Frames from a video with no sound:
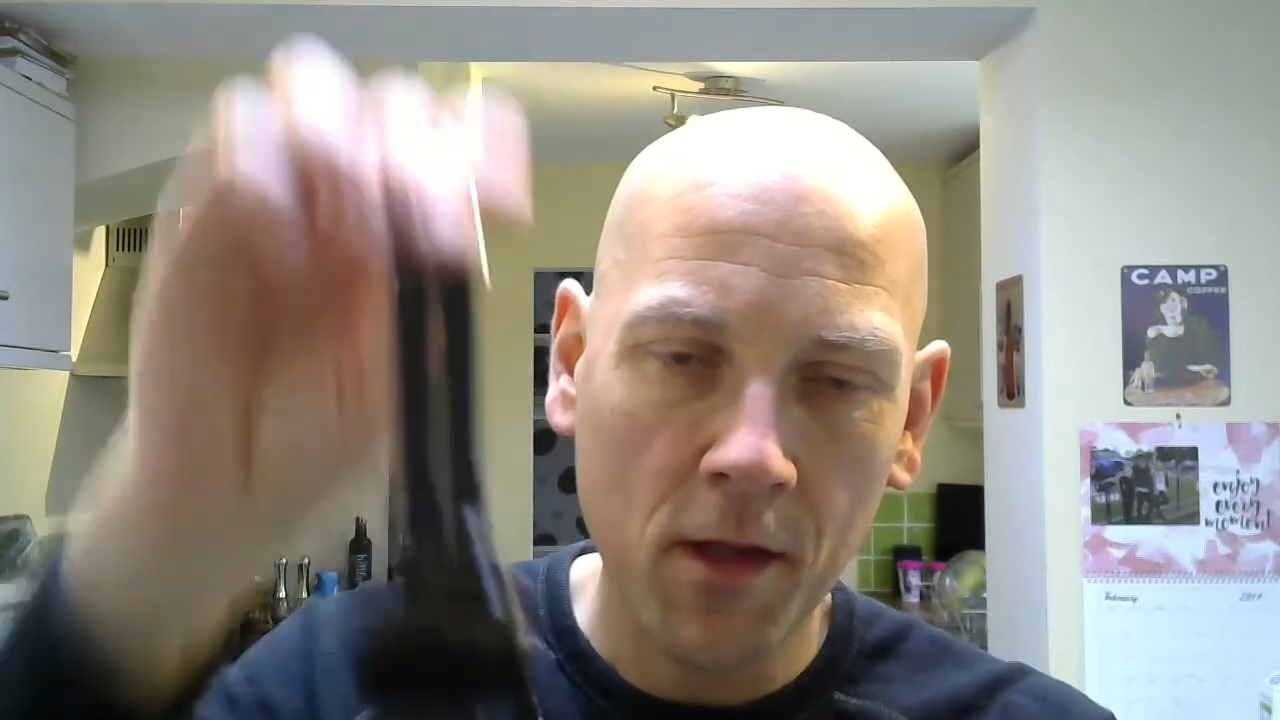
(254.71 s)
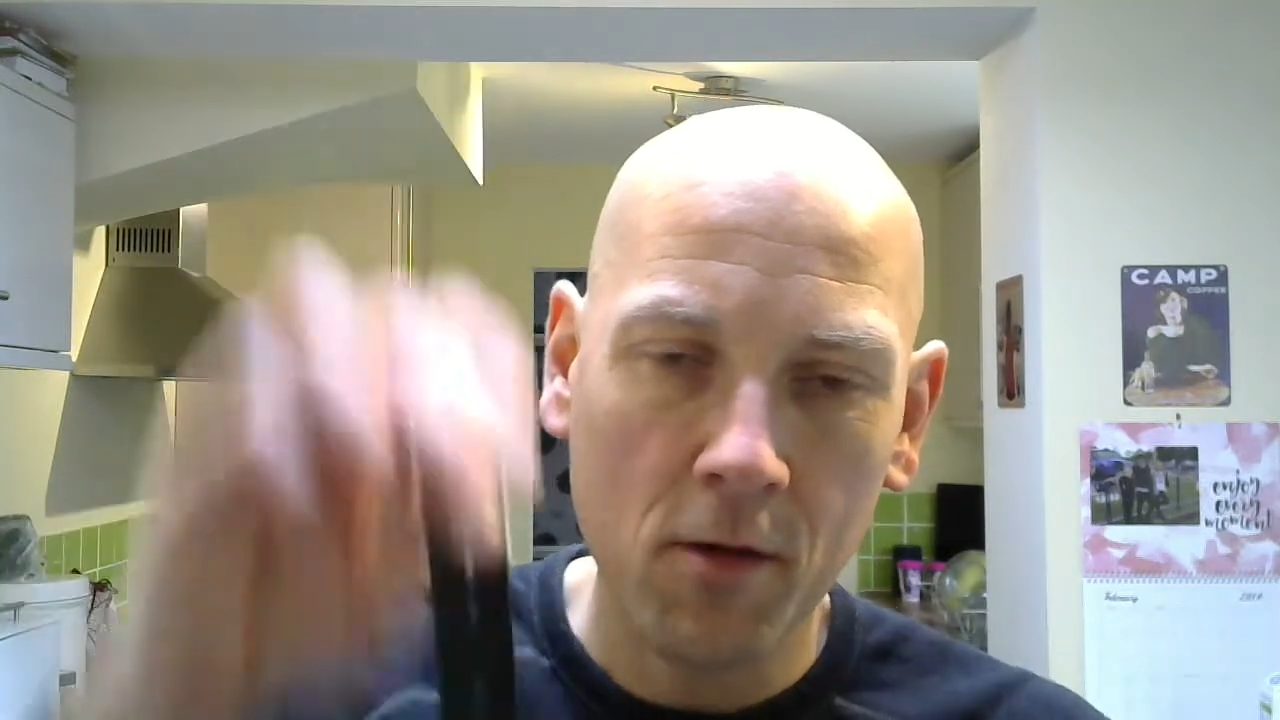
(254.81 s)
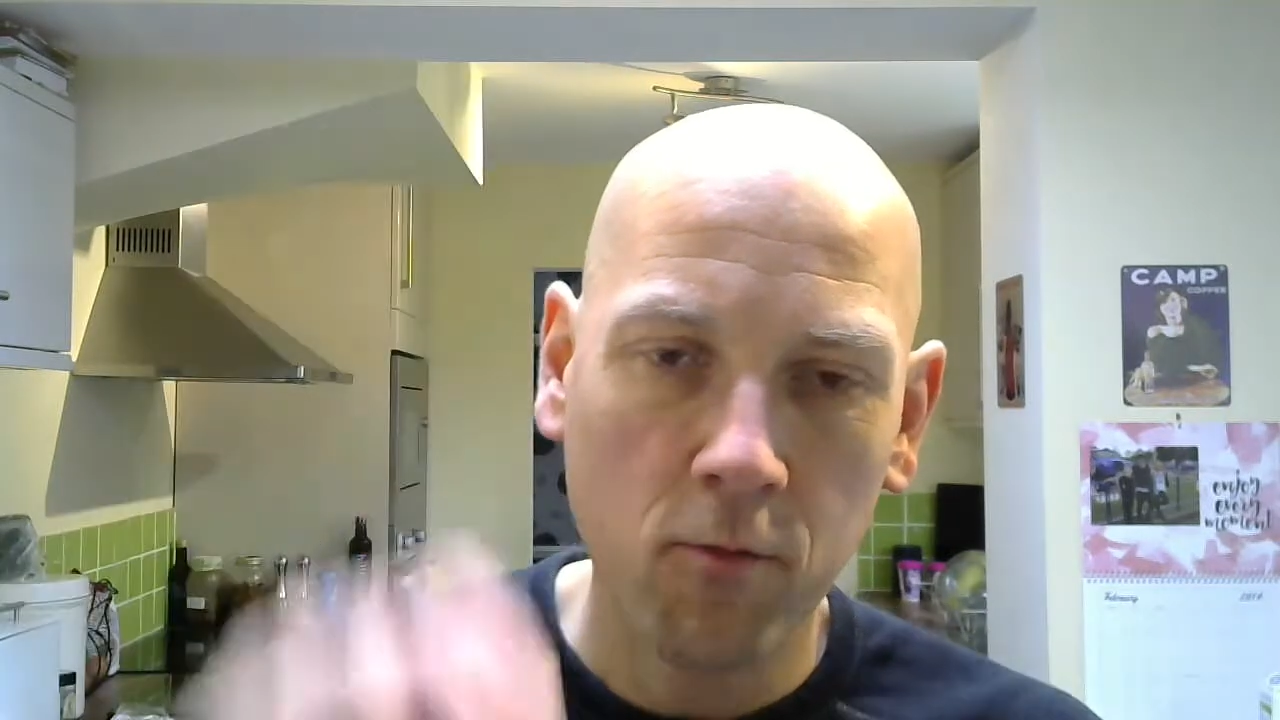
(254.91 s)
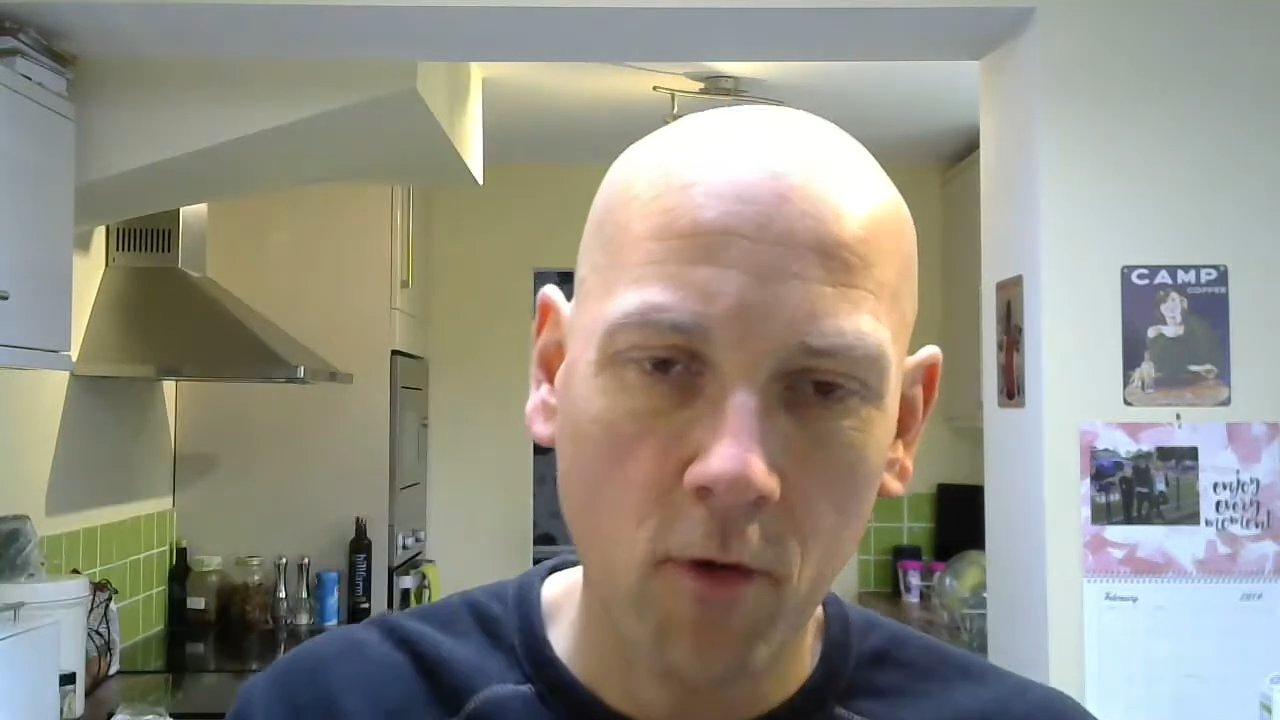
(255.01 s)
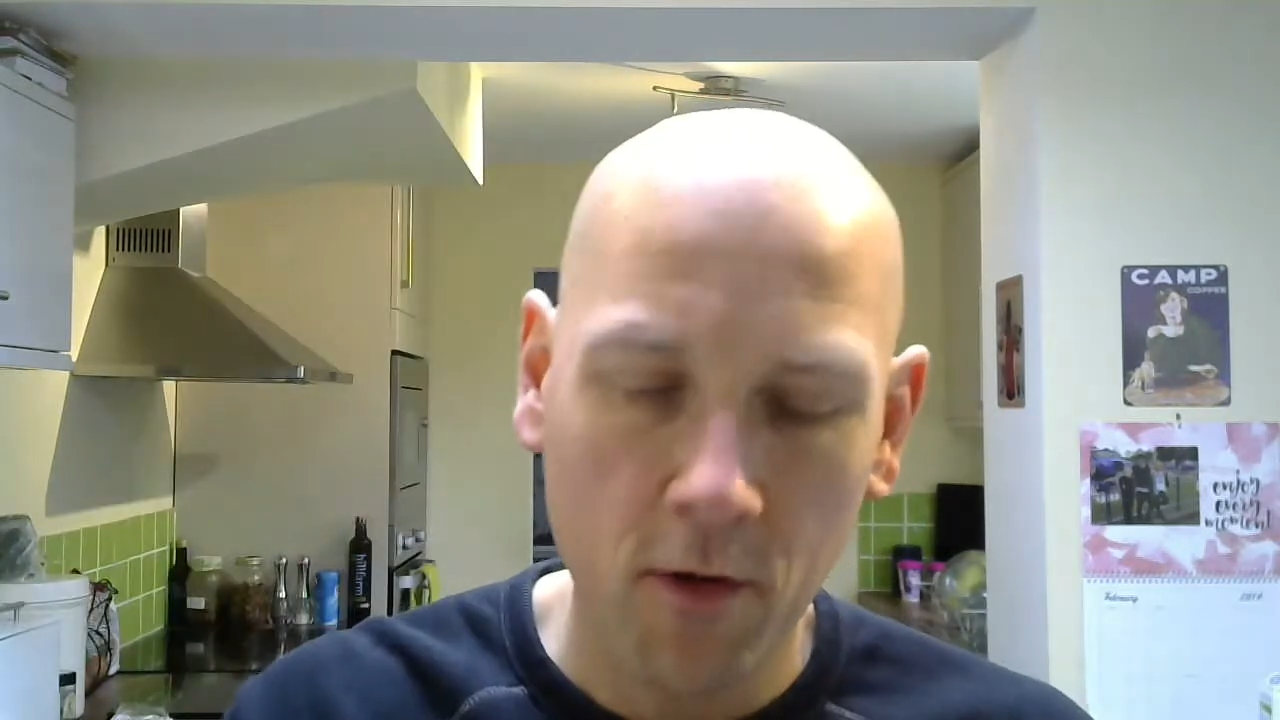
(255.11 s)

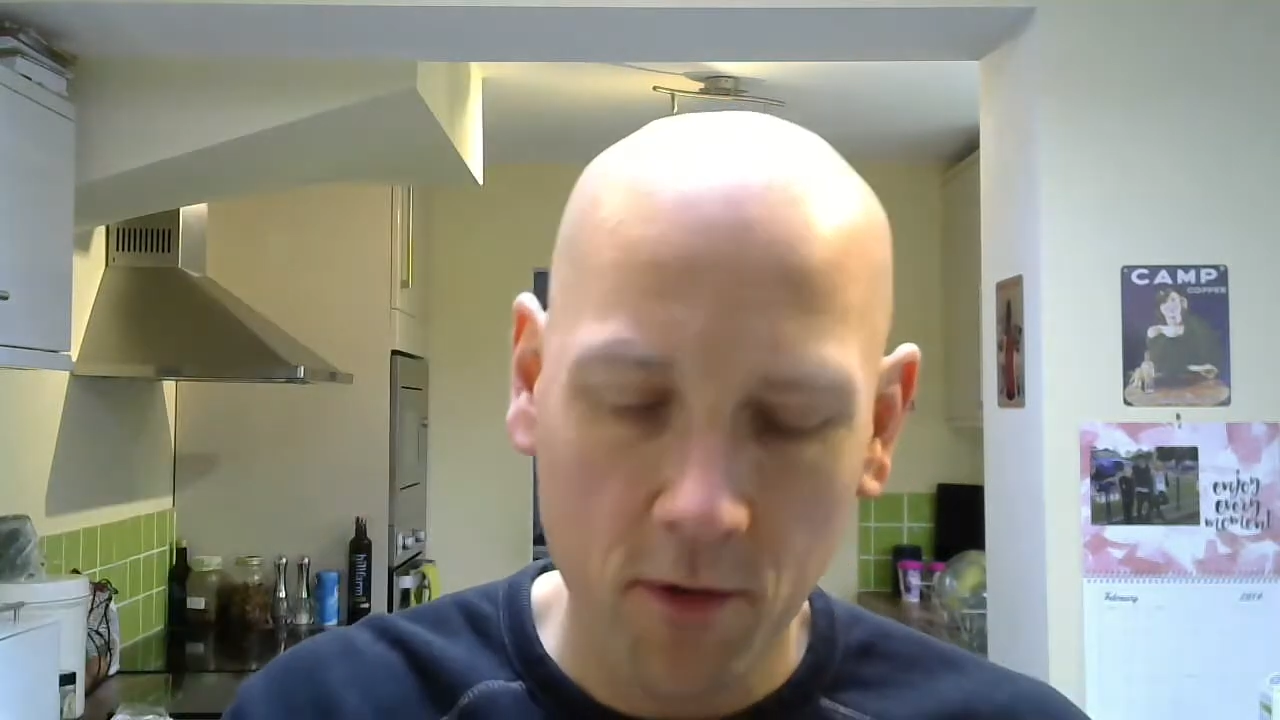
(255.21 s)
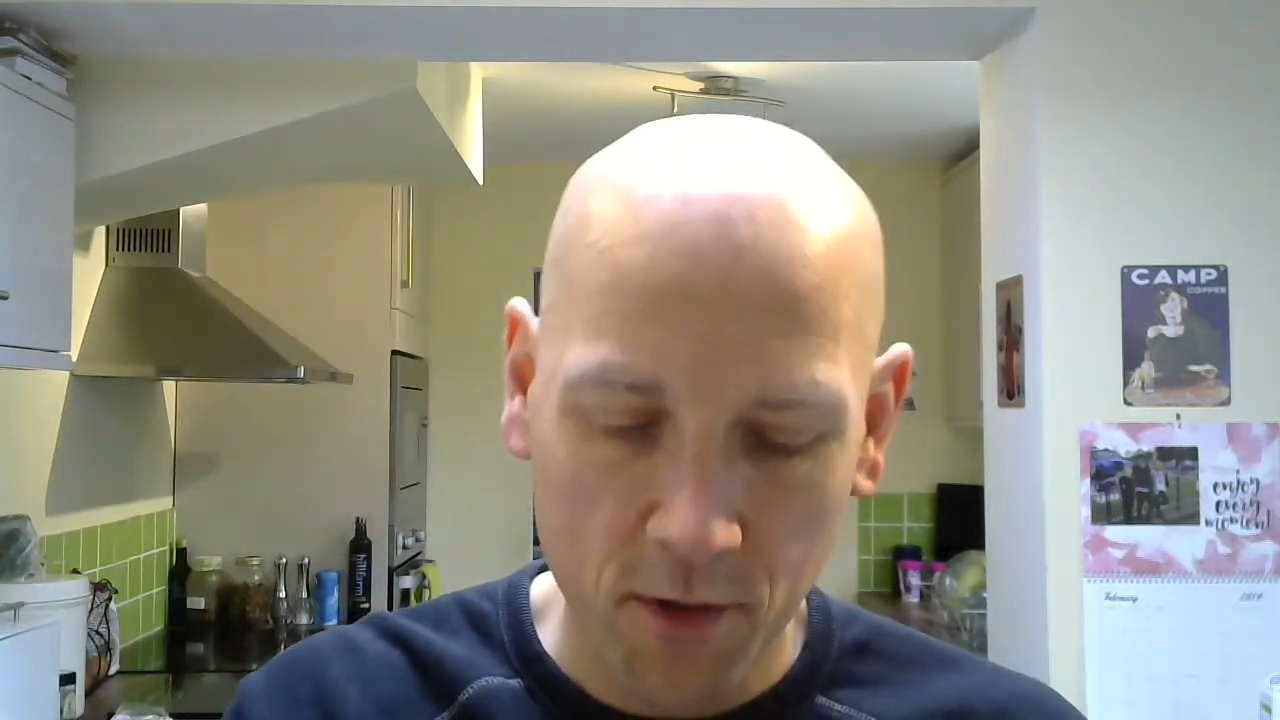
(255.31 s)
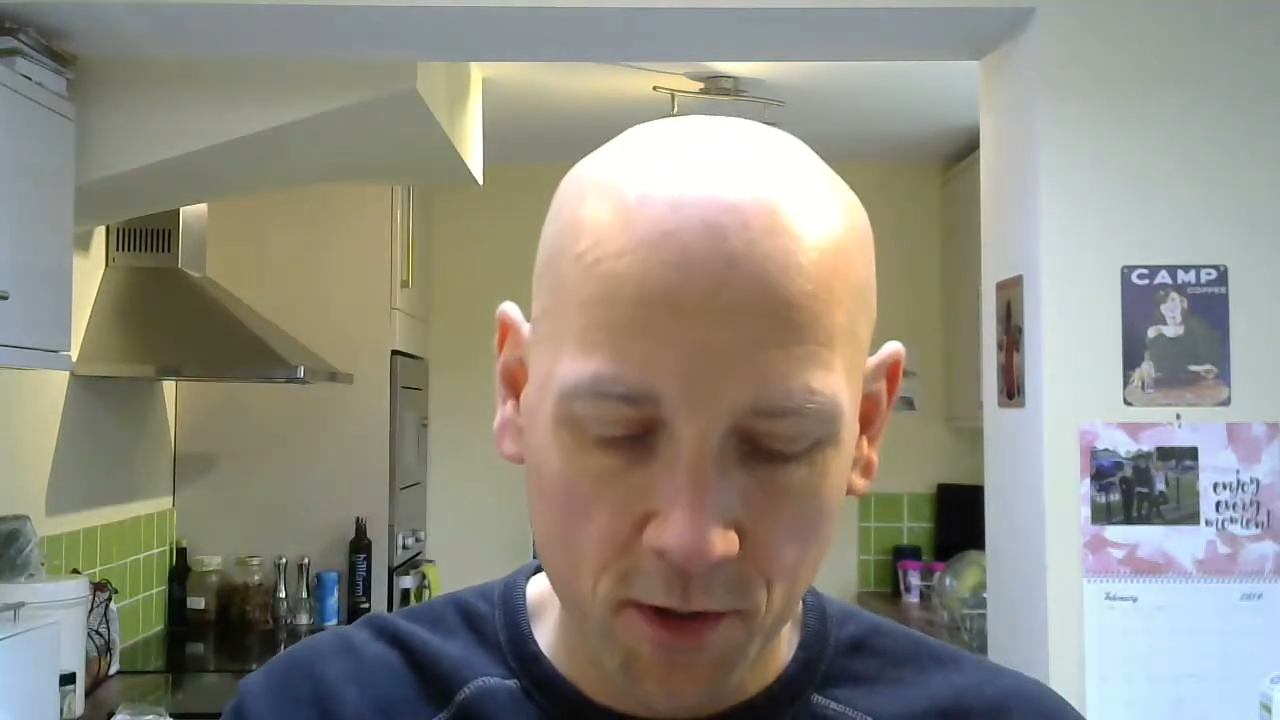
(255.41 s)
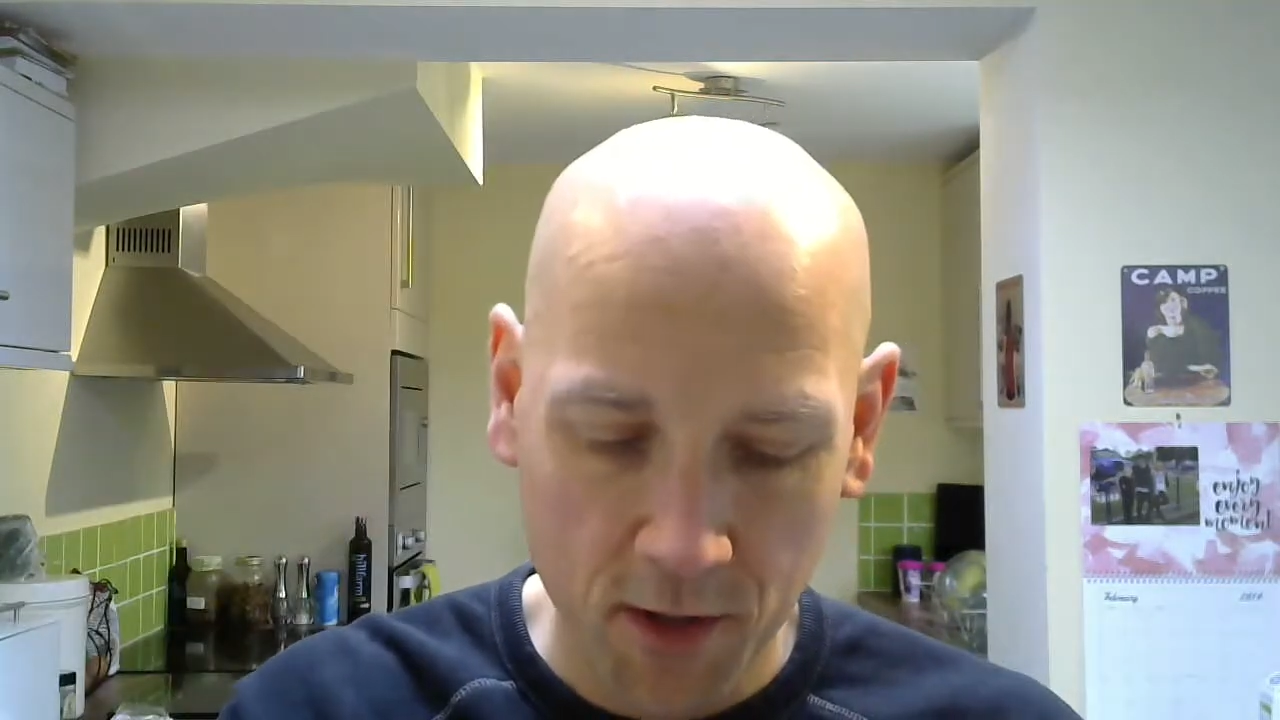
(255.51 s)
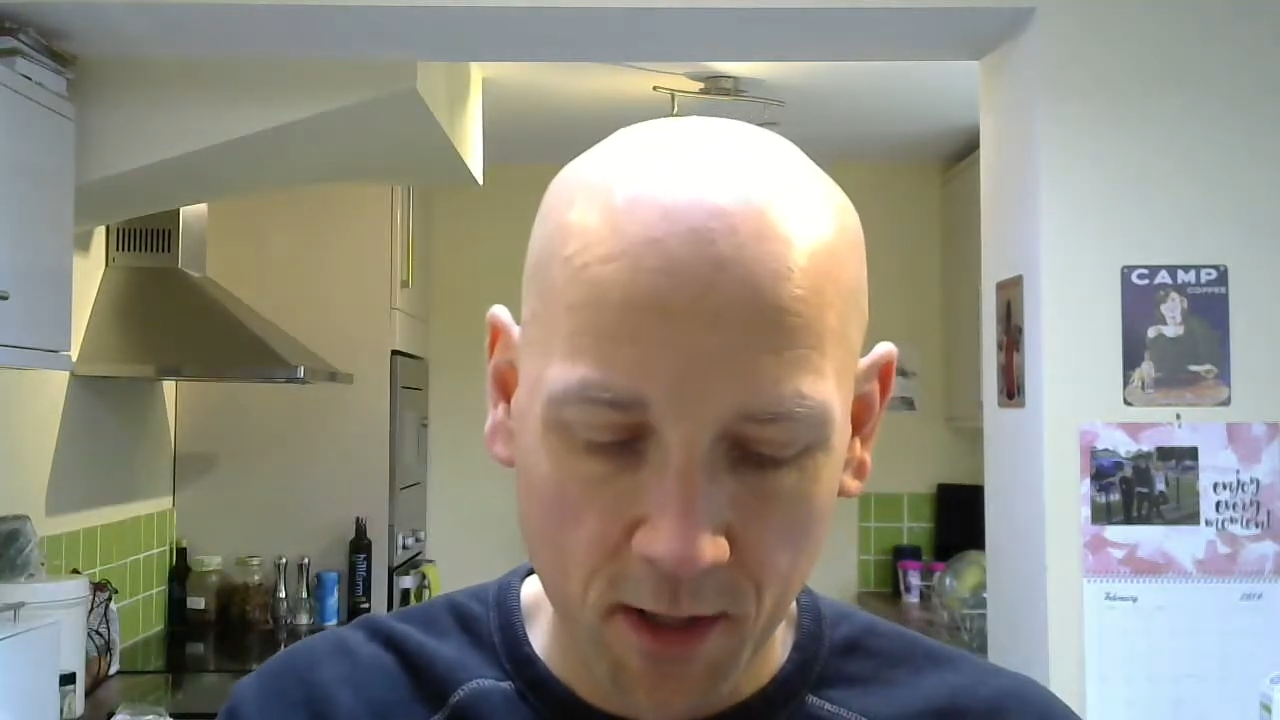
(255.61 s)

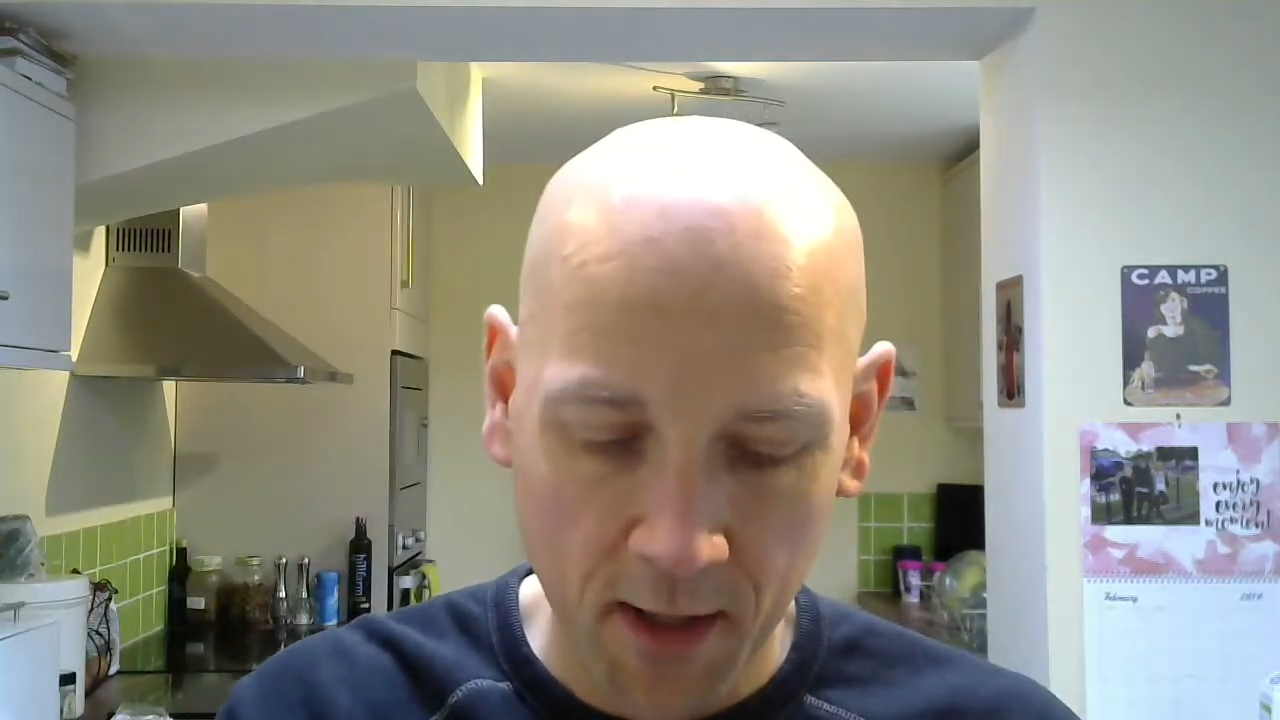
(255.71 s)
watch